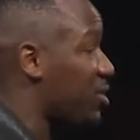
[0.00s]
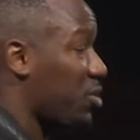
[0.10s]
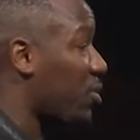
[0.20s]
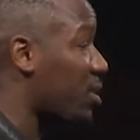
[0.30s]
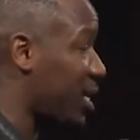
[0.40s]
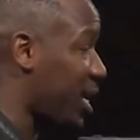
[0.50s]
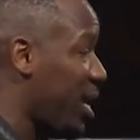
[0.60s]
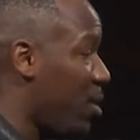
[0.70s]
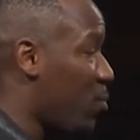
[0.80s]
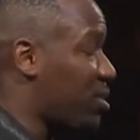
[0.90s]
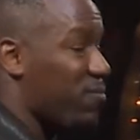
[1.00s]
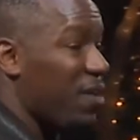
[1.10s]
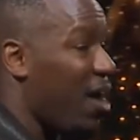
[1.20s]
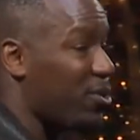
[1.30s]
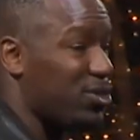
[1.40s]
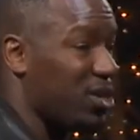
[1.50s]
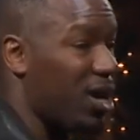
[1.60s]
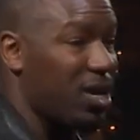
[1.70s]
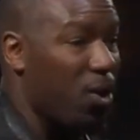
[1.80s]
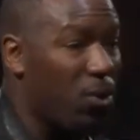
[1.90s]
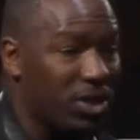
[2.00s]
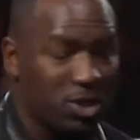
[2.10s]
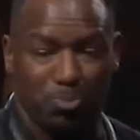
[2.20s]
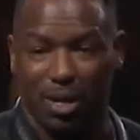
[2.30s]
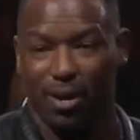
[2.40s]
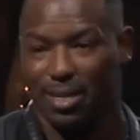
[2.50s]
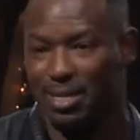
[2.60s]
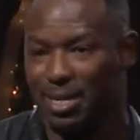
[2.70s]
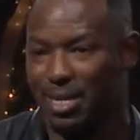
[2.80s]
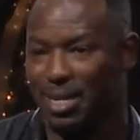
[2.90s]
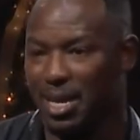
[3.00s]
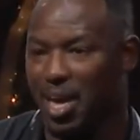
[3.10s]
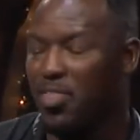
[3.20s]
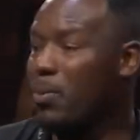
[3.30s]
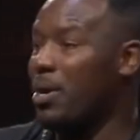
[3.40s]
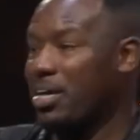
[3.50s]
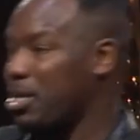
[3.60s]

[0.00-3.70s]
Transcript: eternally with the Father, Son, and Holy Spirit. And they were